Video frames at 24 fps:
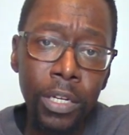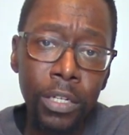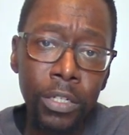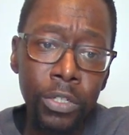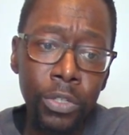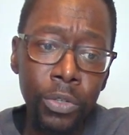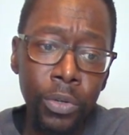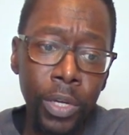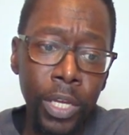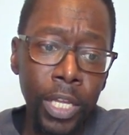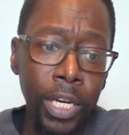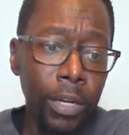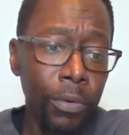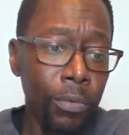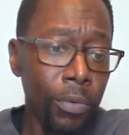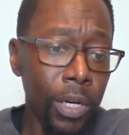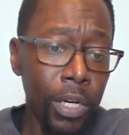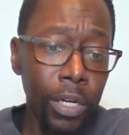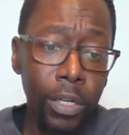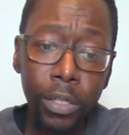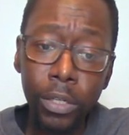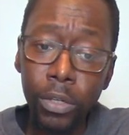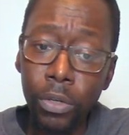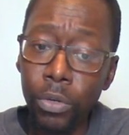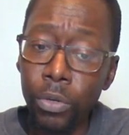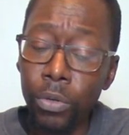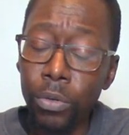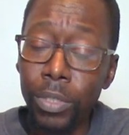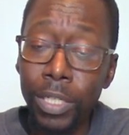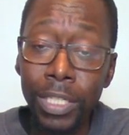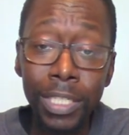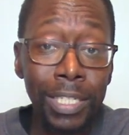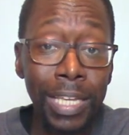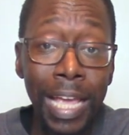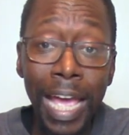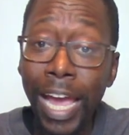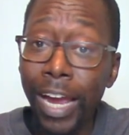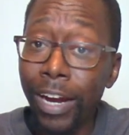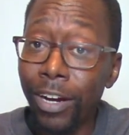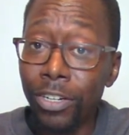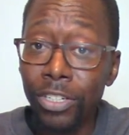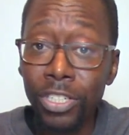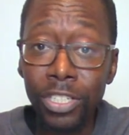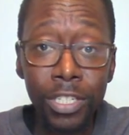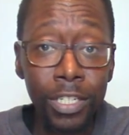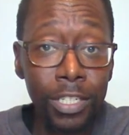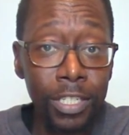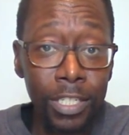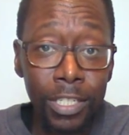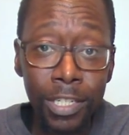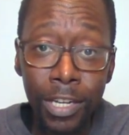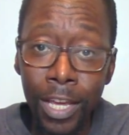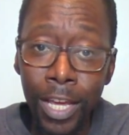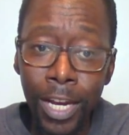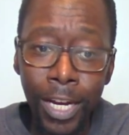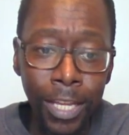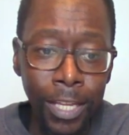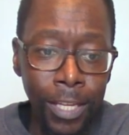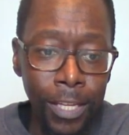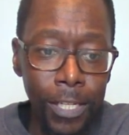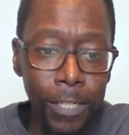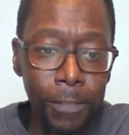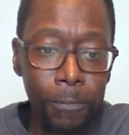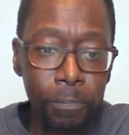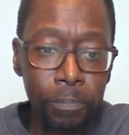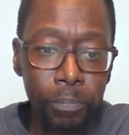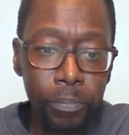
to anyone who desires to study it.